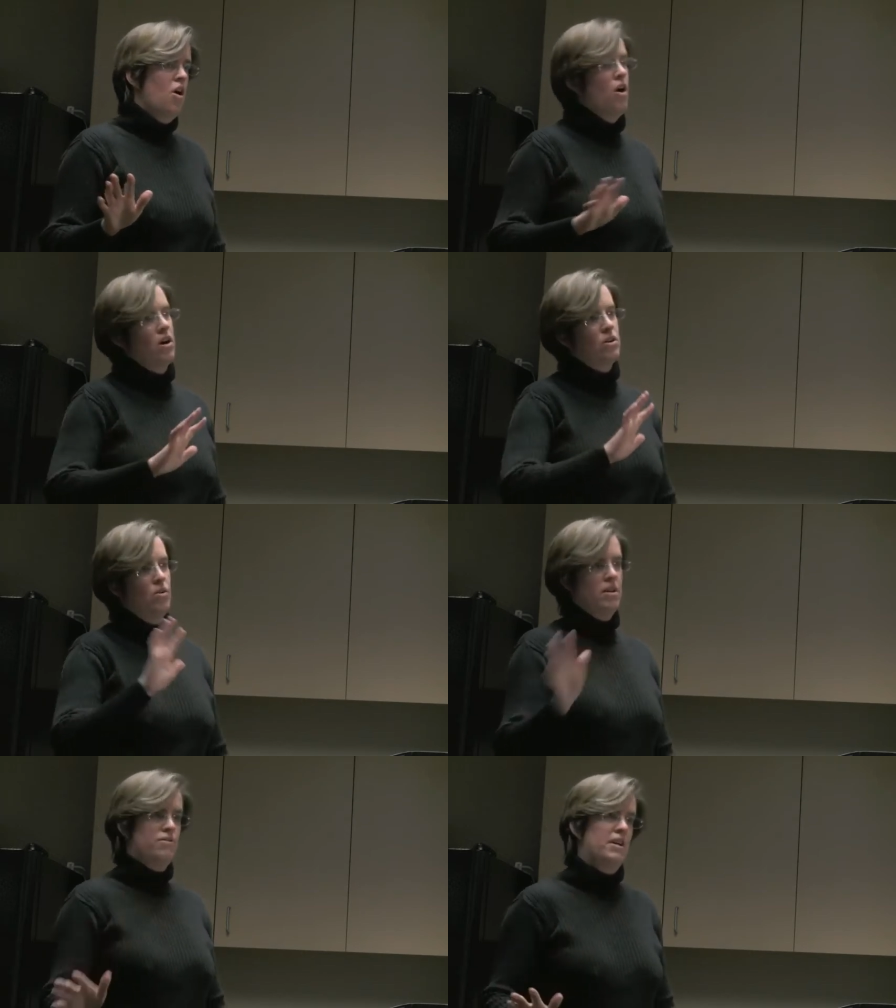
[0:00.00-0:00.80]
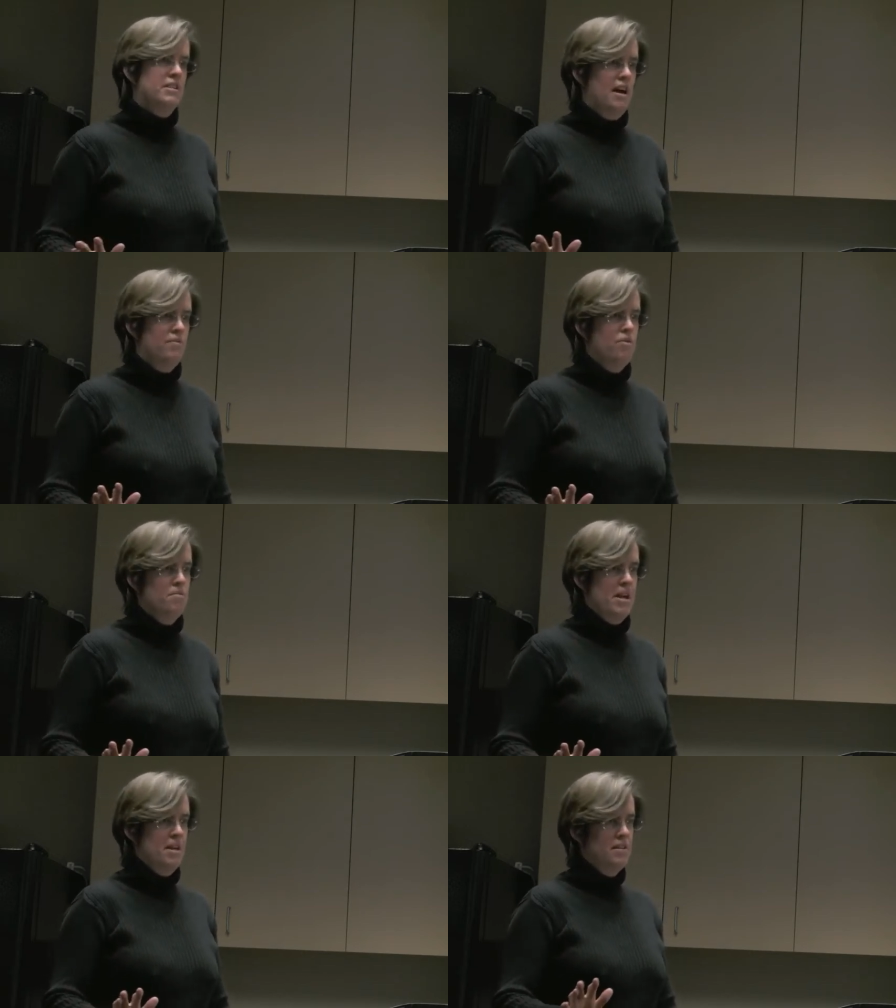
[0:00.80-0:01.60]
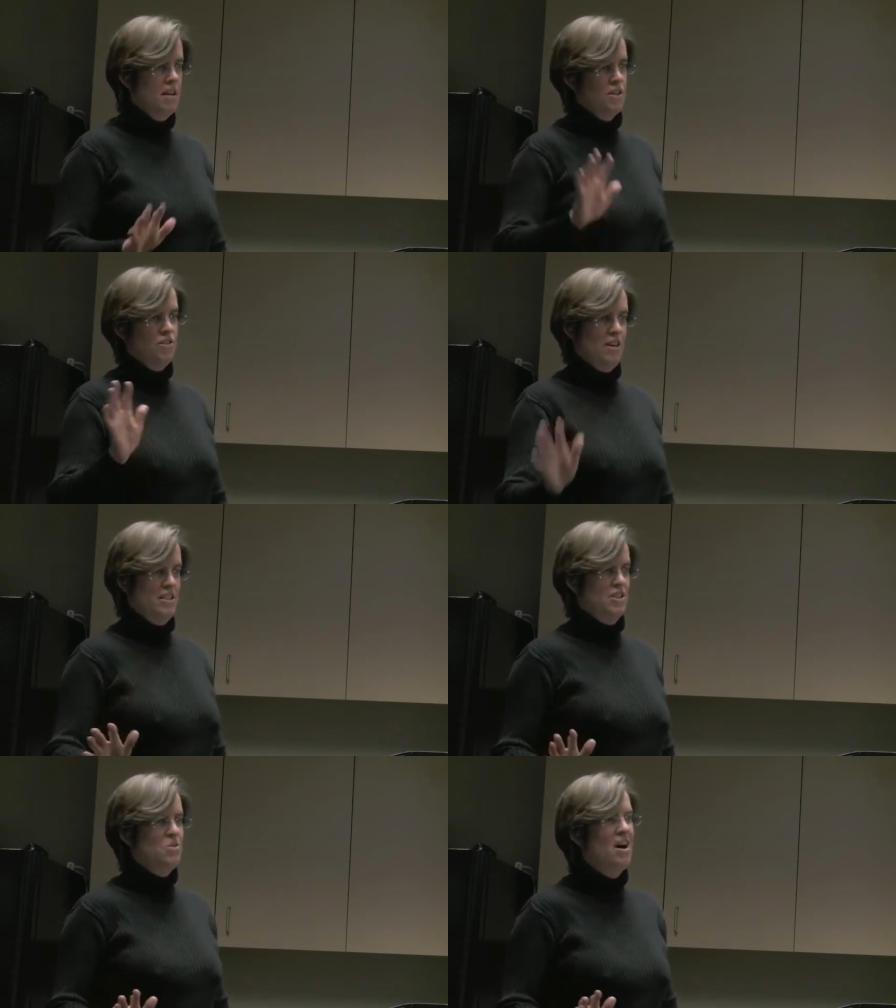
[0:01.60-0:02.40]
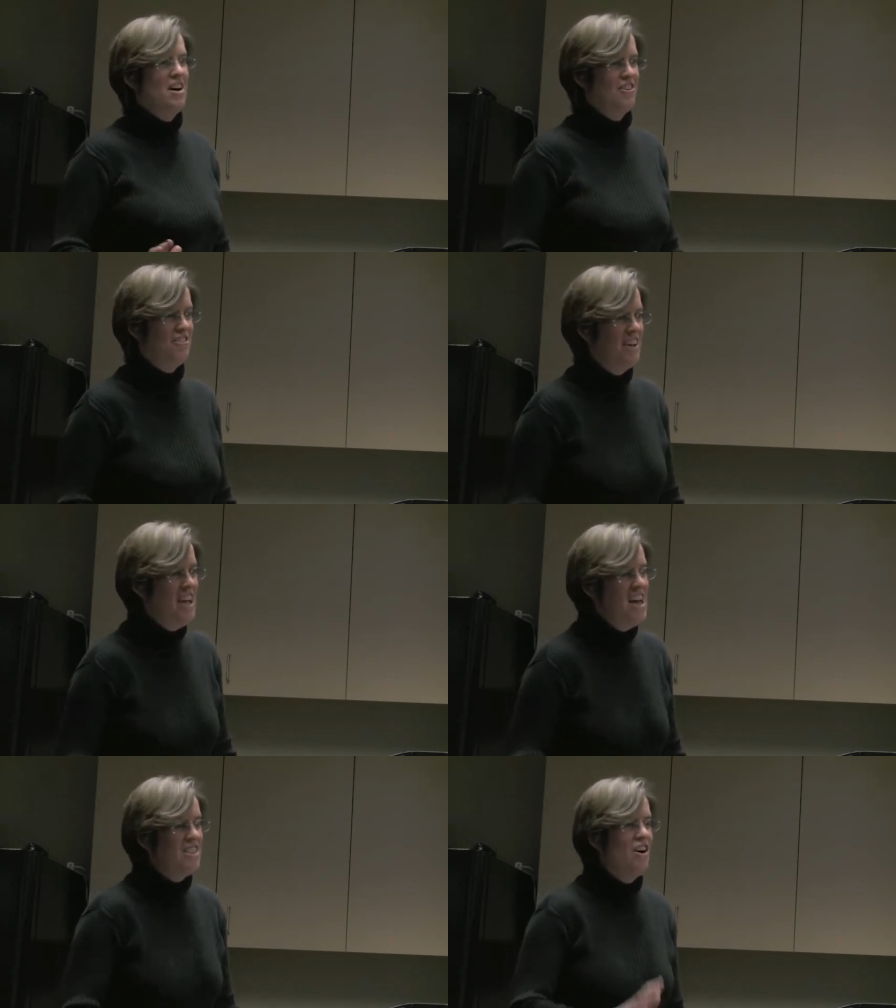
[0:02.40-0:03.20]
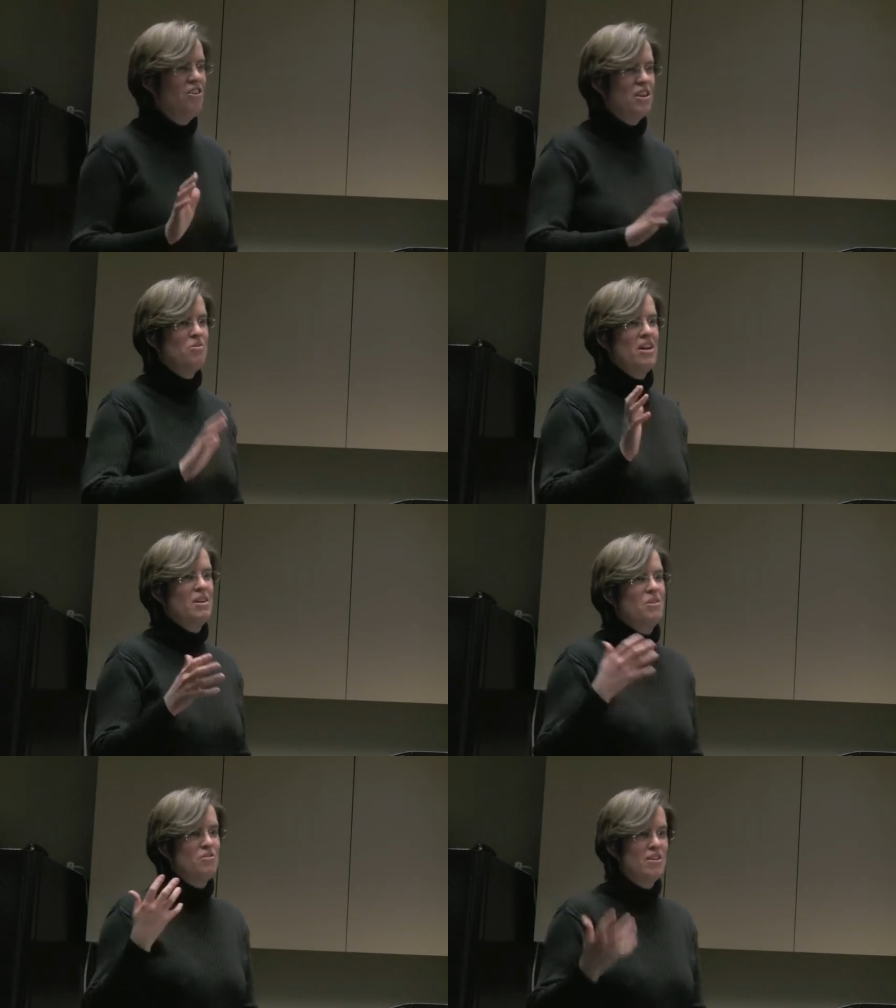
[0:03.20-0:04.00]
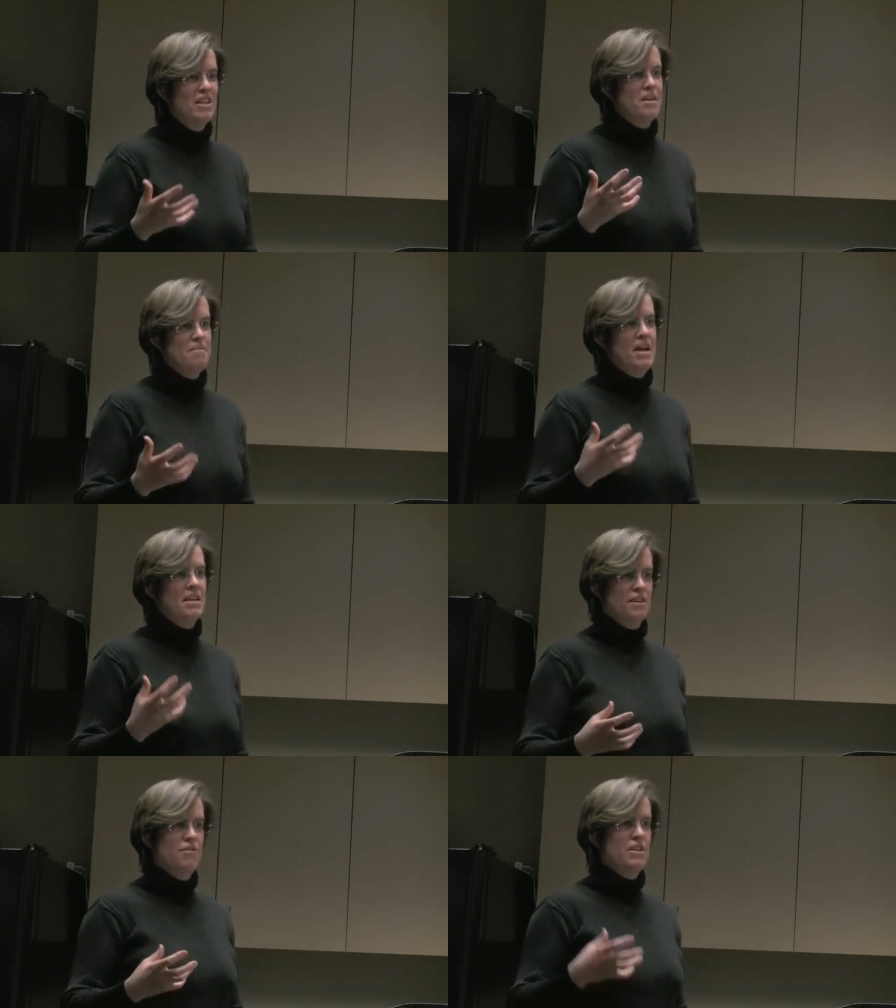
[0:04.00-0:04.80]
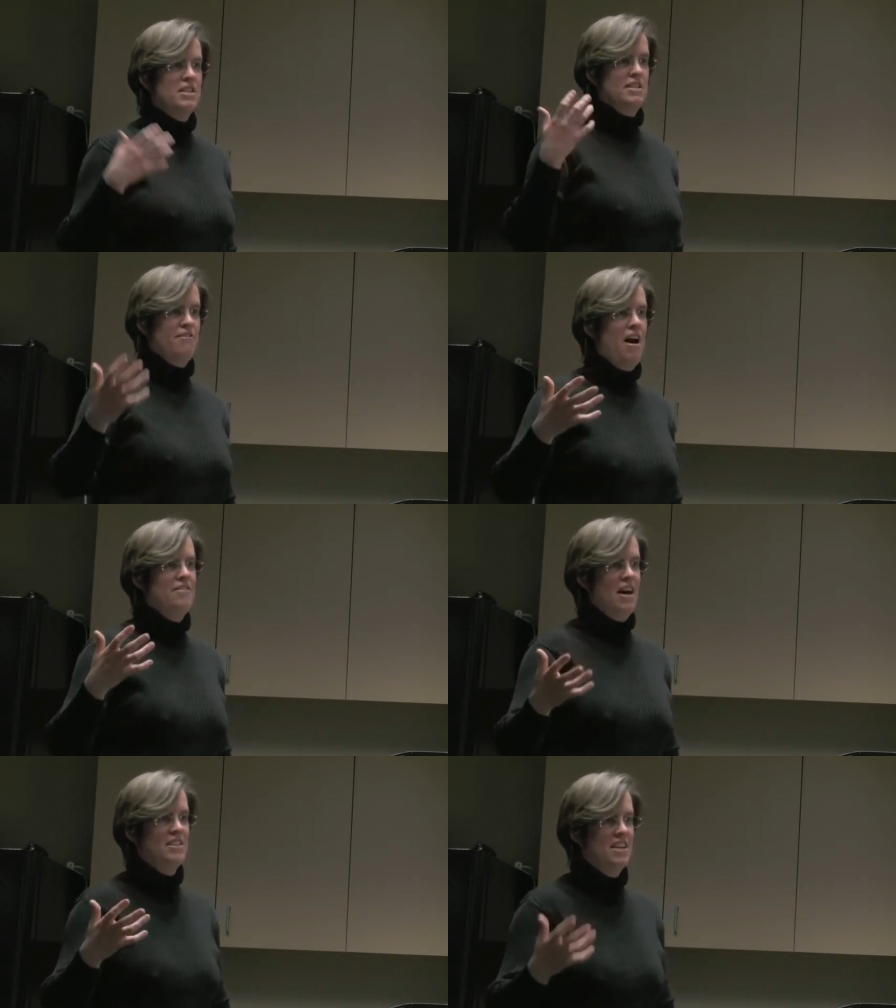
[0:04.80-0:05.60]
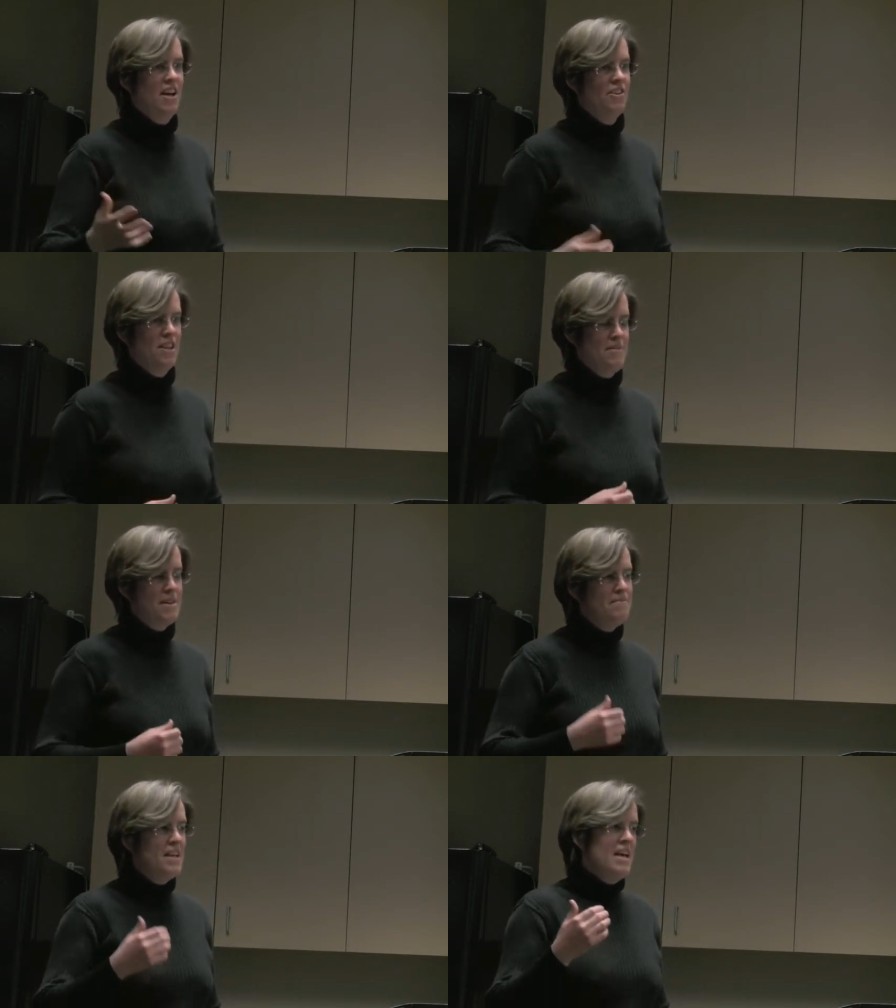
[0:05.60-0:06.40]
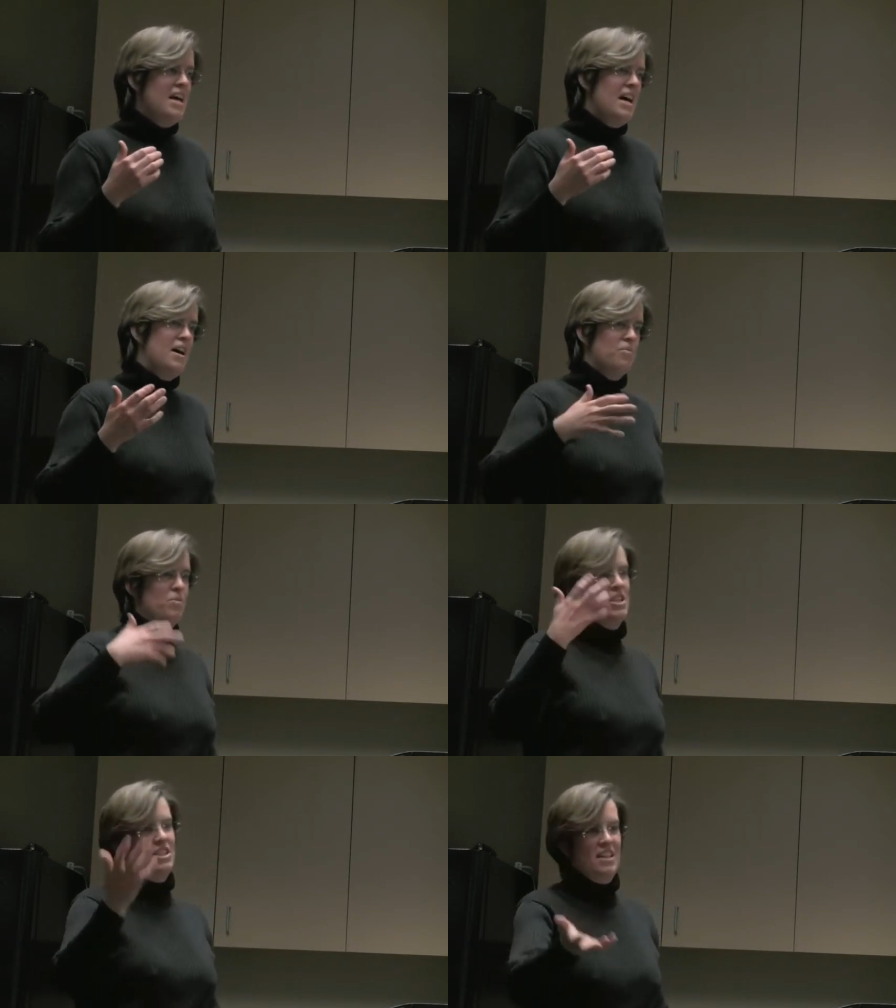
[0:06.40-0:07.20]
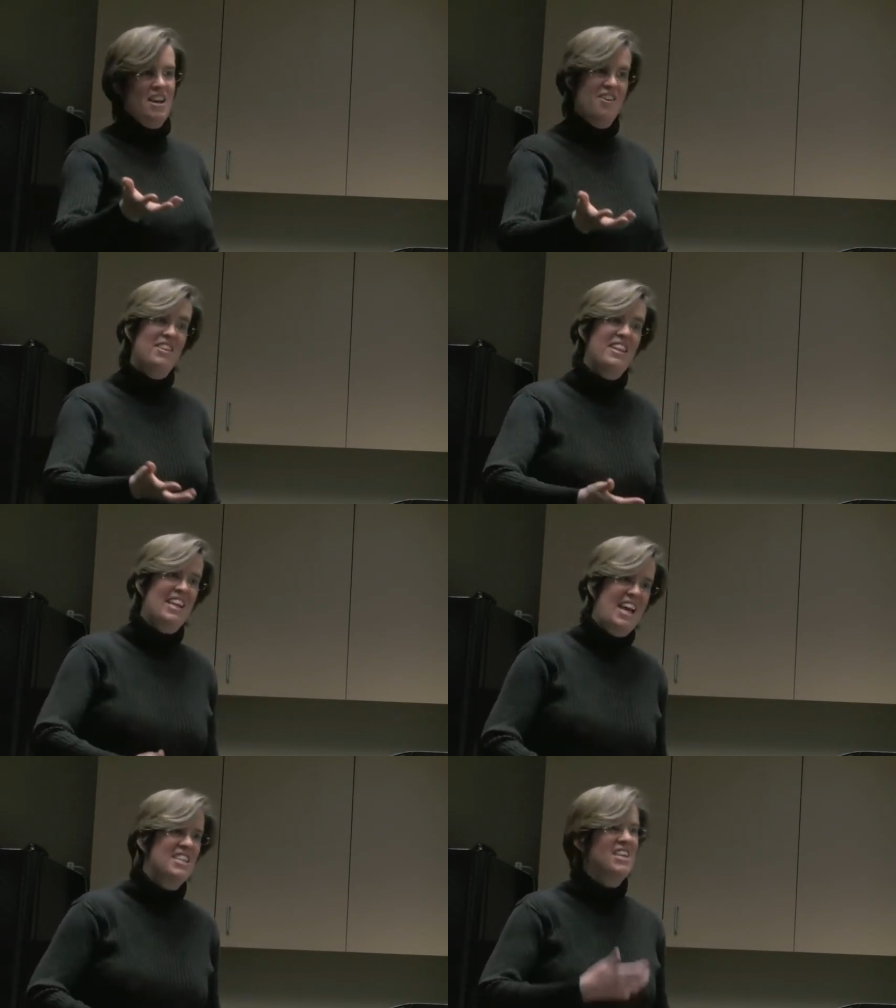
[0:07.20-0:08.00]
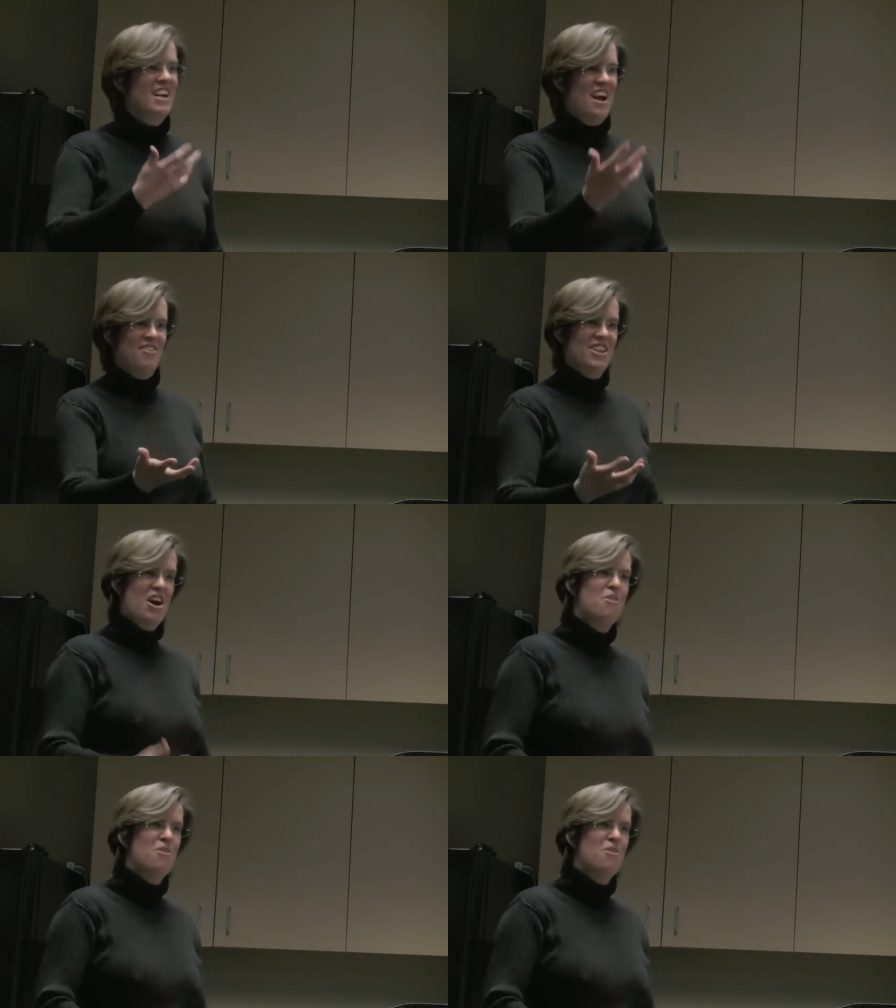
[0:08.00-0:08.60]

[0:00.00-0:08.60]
are going to fix that for me in two thousand twelve. The only one that would really make a difference is the five thousand dollar limit, um, which is, I know, in litigation, and I really